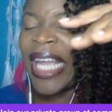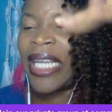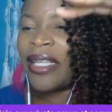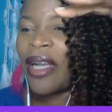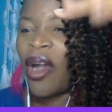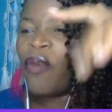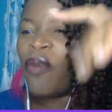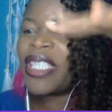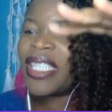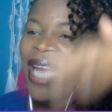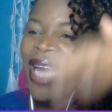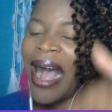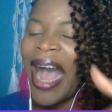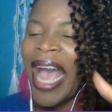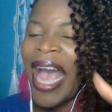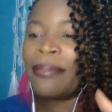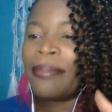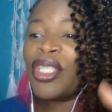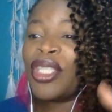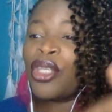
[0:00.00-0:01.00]
over
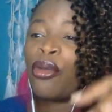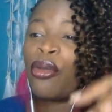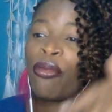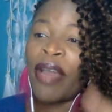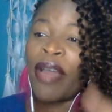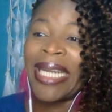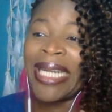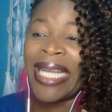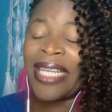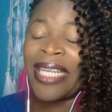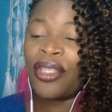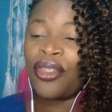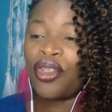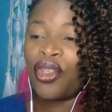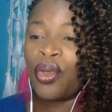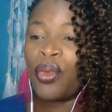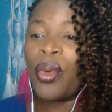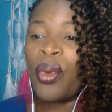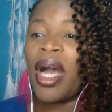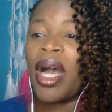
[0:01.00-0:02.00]
time degraded
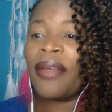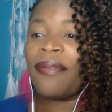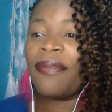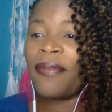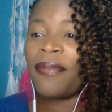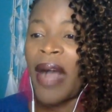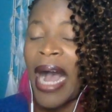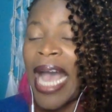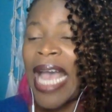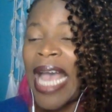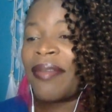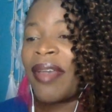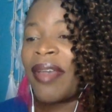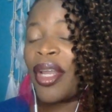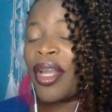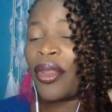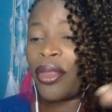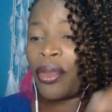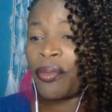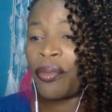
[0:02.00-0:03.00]
to a 5 and
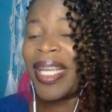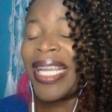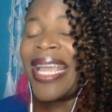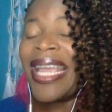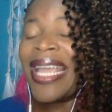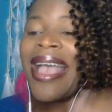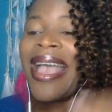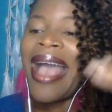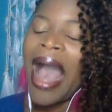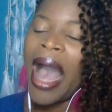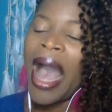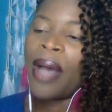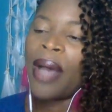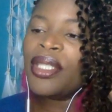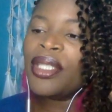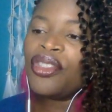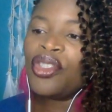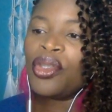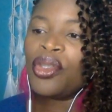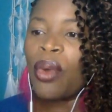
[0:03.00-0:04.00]
a 3? How
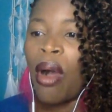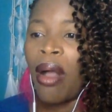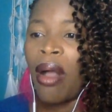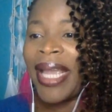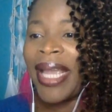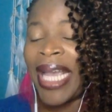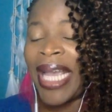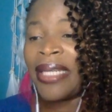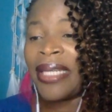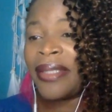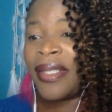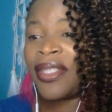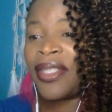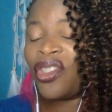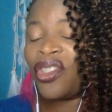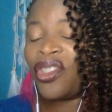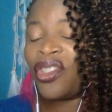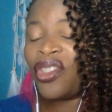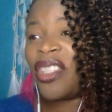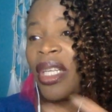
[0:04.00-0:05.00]
did you all handle the
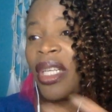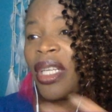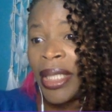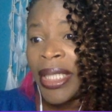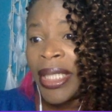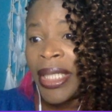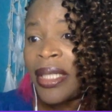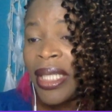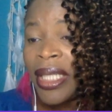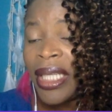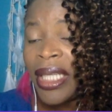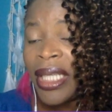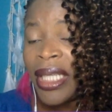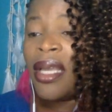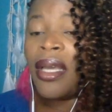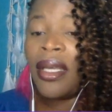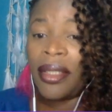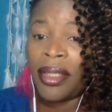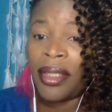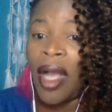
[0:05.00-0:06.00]
situation? Clearly,
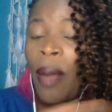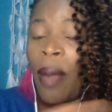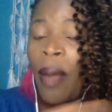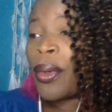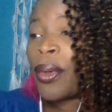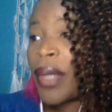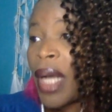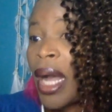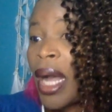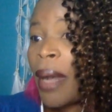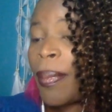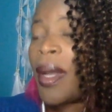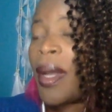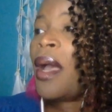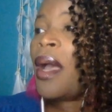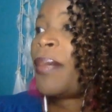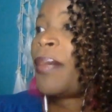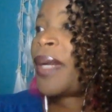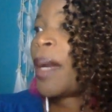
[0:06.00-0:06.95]
y'all broke up, but